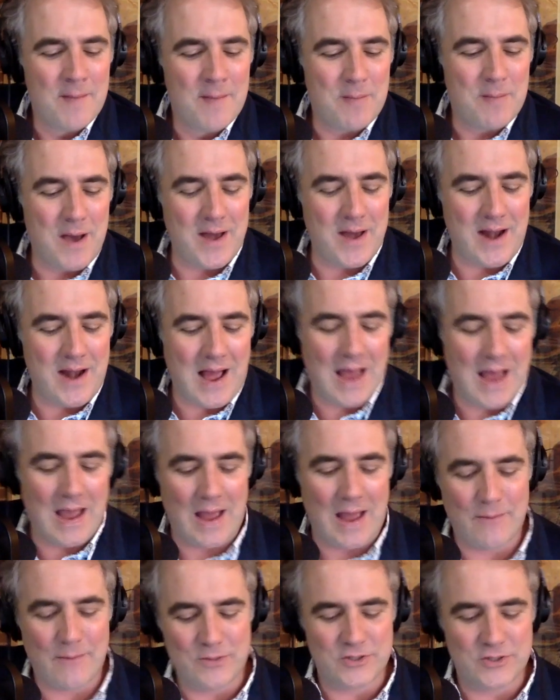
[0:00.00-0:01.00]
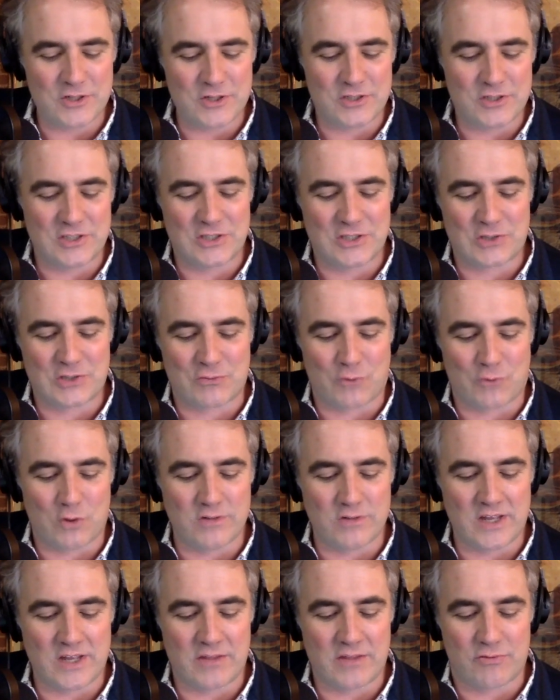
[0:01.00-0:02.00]
But I, I was just
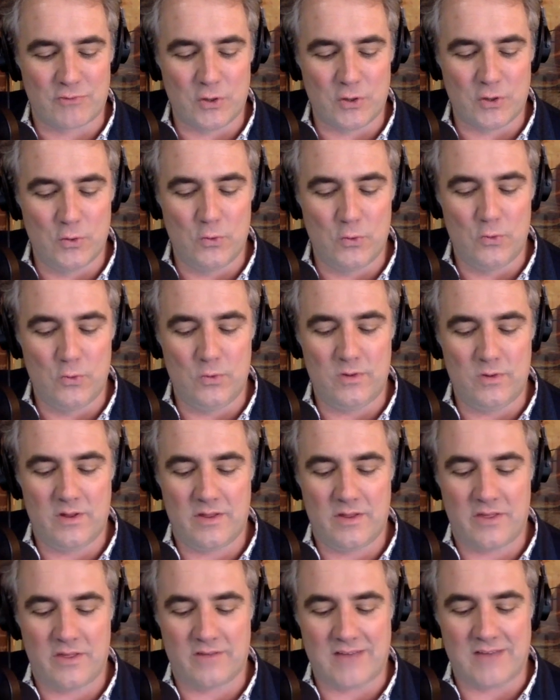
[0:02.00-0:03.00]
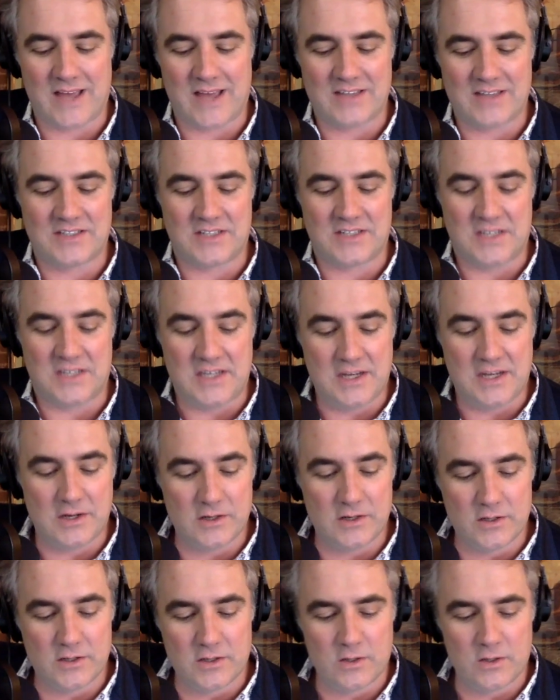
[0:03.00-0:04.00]
scrolling through the last
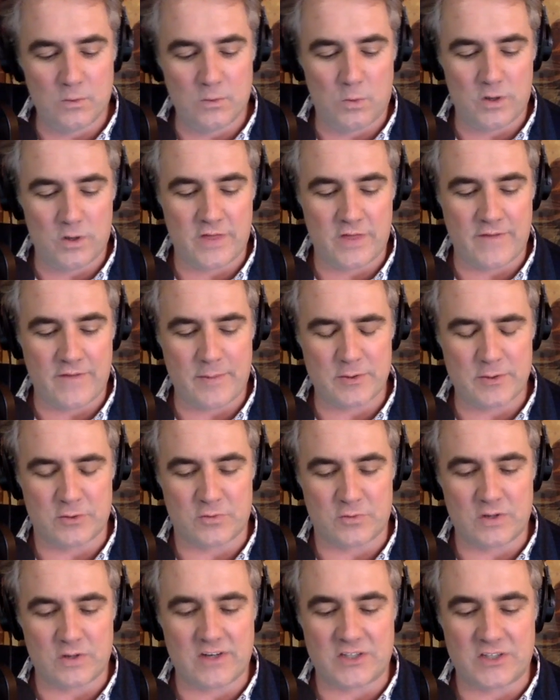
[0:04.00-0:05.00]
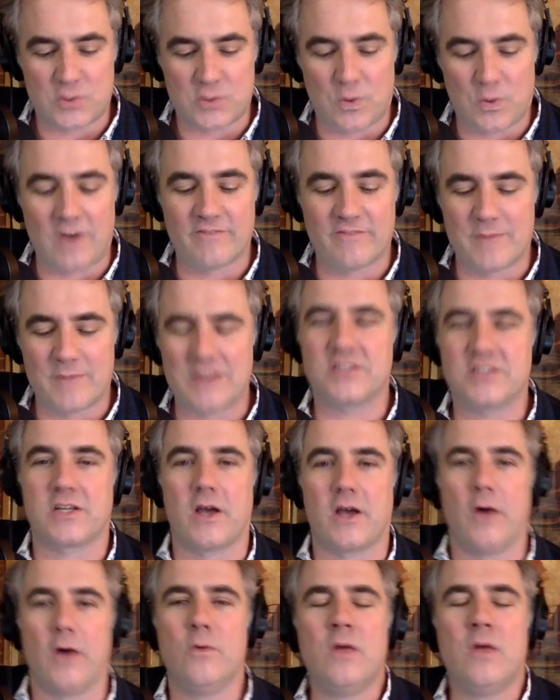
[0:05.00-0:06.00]
year worth of episodes. Realized 12 months
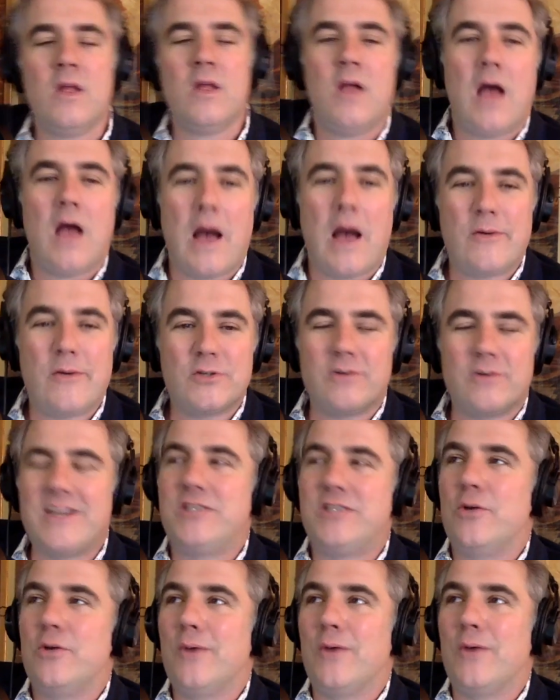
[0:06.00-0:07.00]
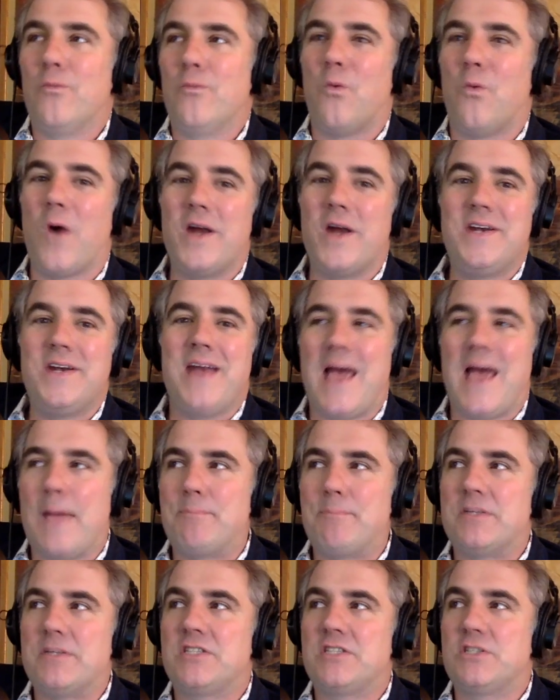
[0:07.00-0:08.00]
ago, I was only doing one
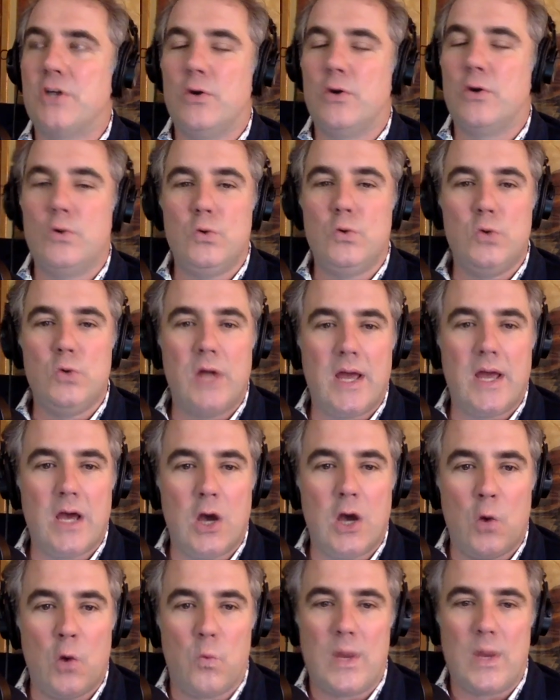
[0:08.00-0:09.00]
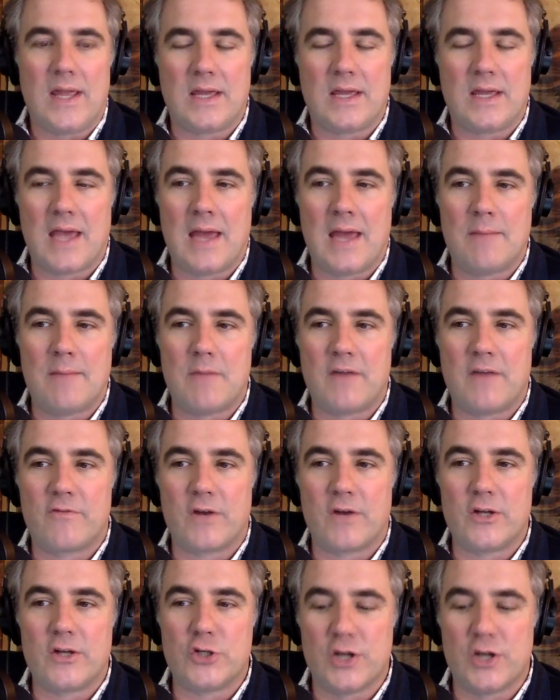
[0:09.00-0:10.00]
episode a week. And my
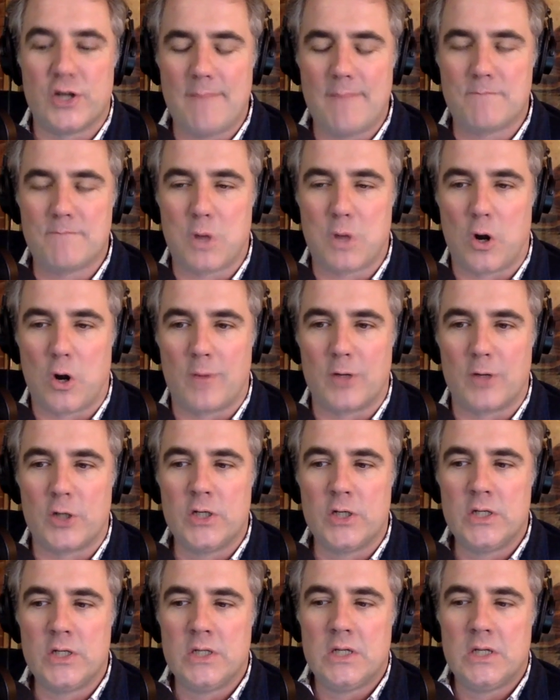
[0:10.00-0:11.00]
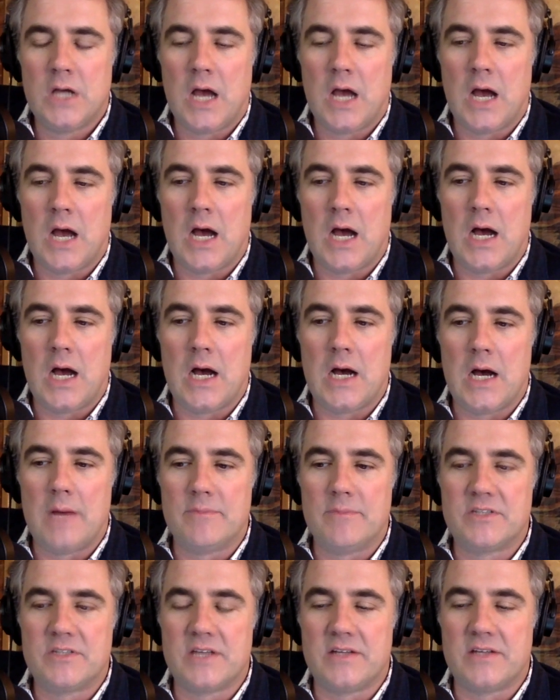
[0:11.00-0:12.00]
friend Jeanette Barber
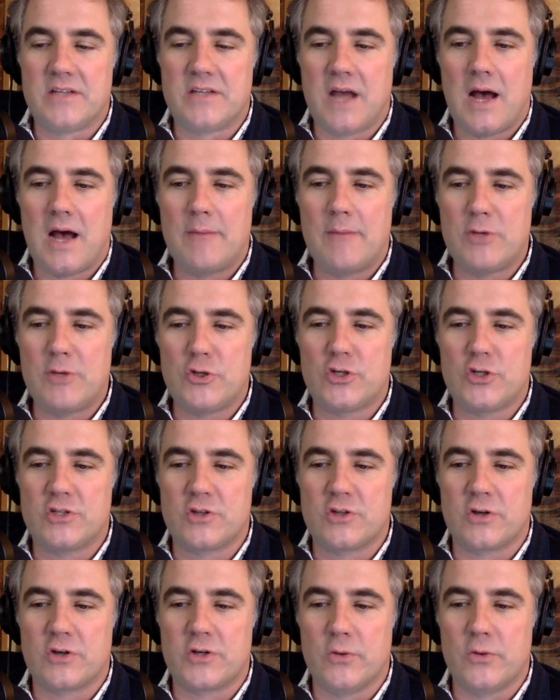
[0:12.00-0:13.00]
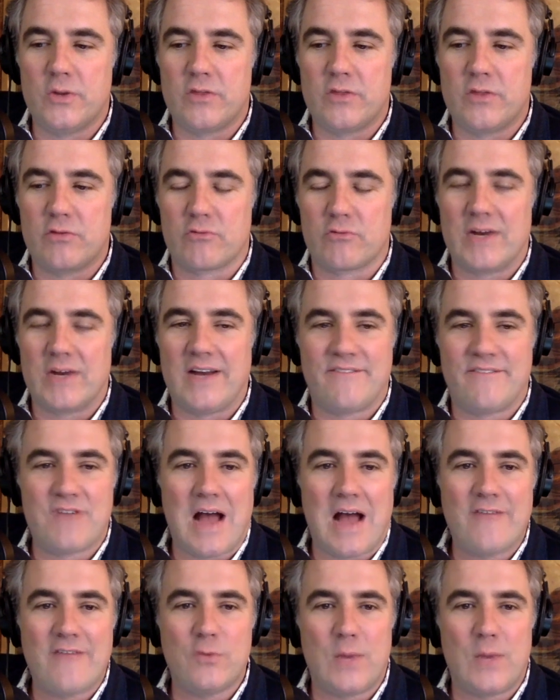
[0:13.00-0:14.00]
um, said, Tom, you should start doing three to
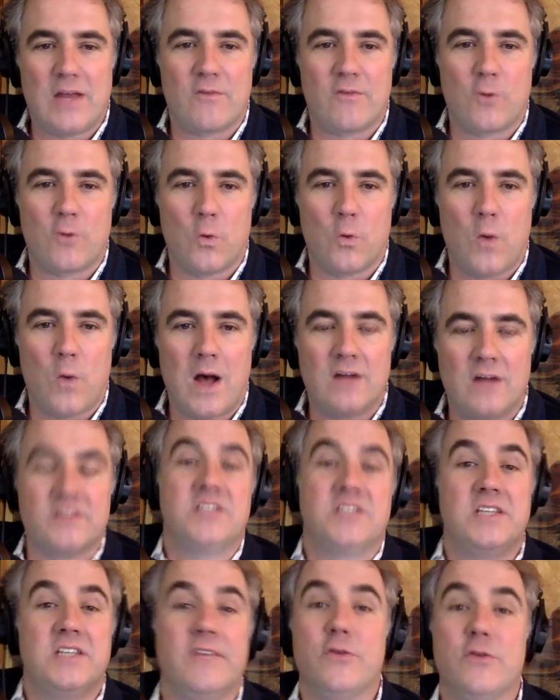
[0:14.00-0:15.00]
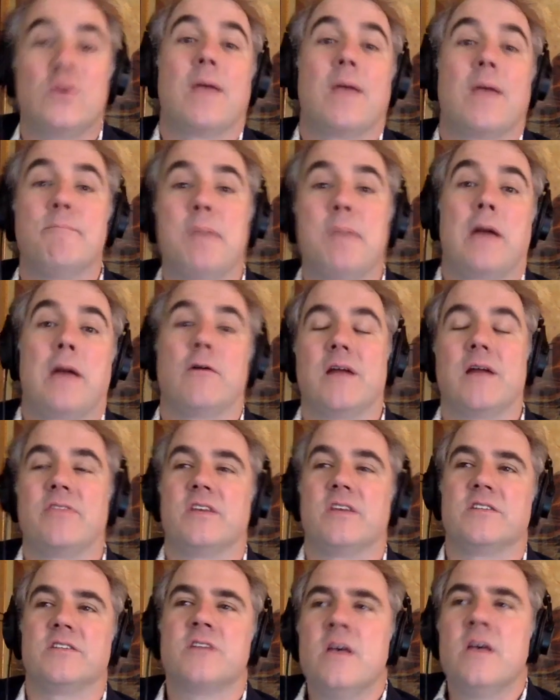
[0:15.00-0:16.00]
five a week for a while to see if you get better at
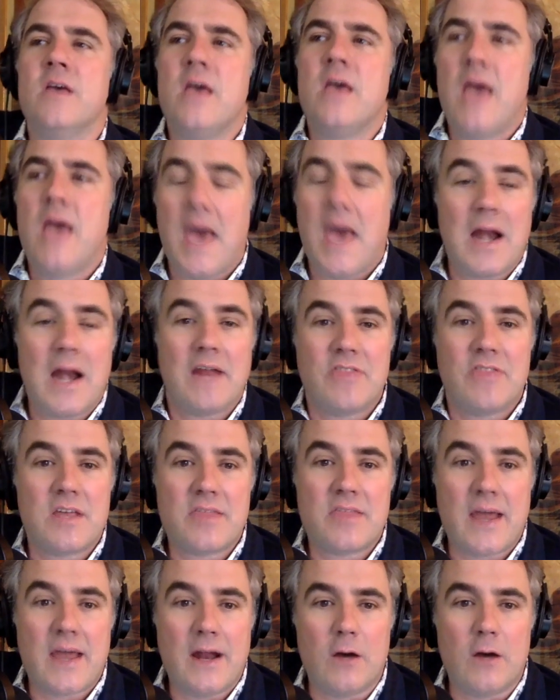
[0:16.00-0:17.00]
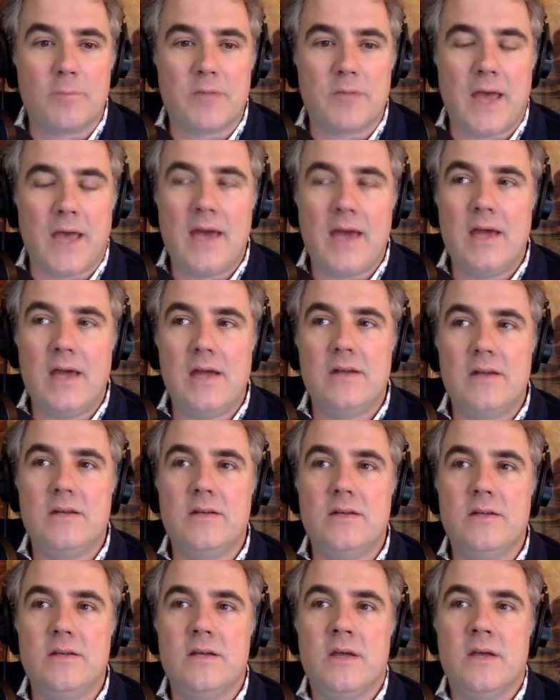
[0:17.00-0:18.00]
this. And I think that helped.
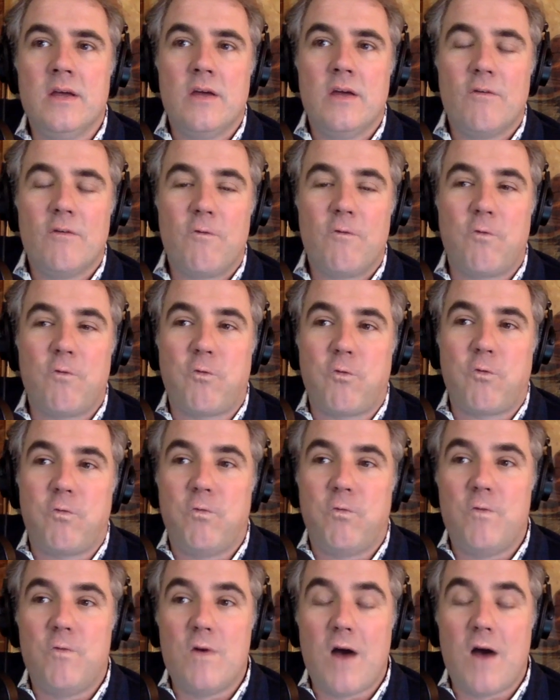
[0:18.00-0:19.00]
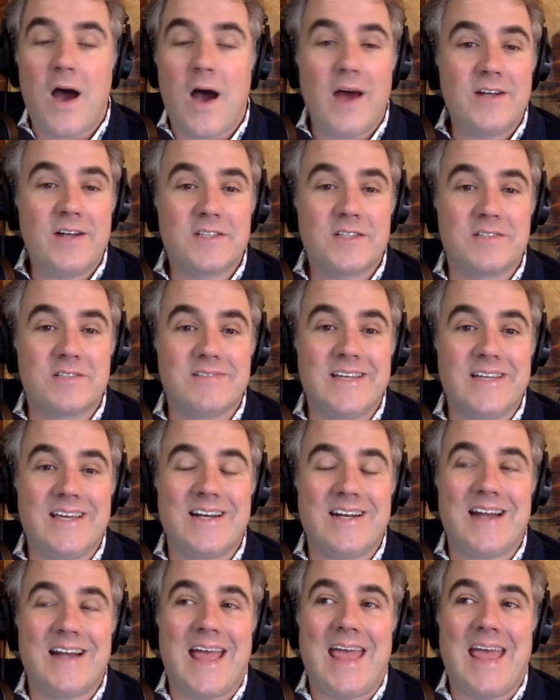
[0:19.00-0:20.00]
And honestly,
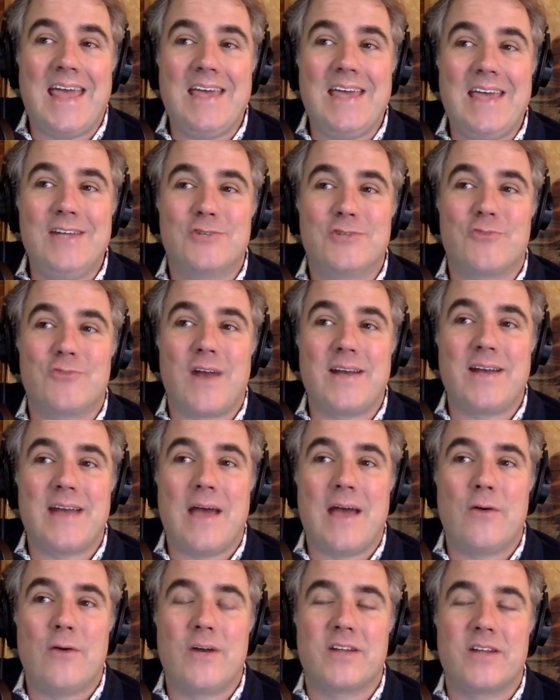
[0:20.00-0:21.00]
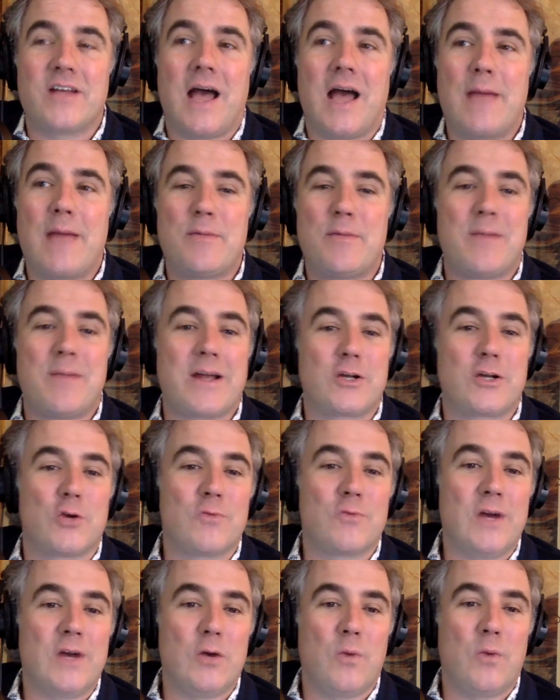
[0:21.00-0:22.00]
in an age right now, in a time in my
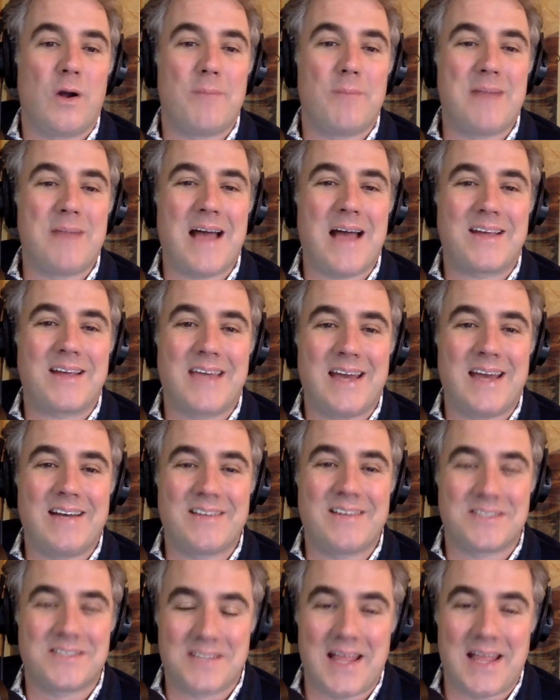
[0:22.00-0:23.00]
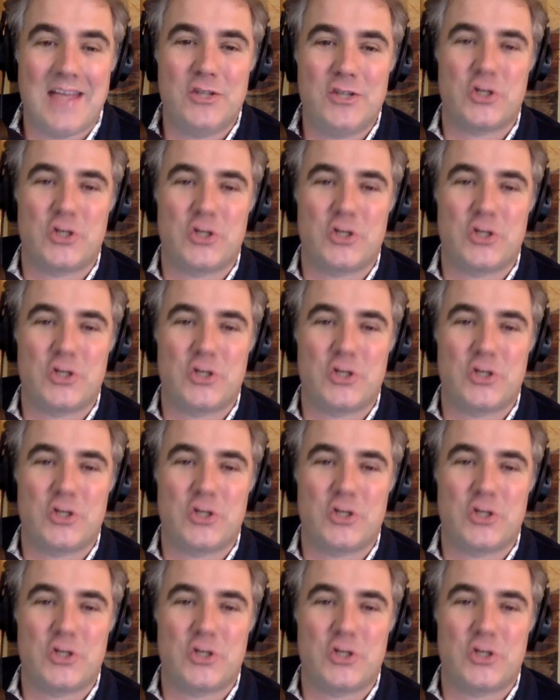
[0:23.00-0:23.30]
career where I'm not getting the stage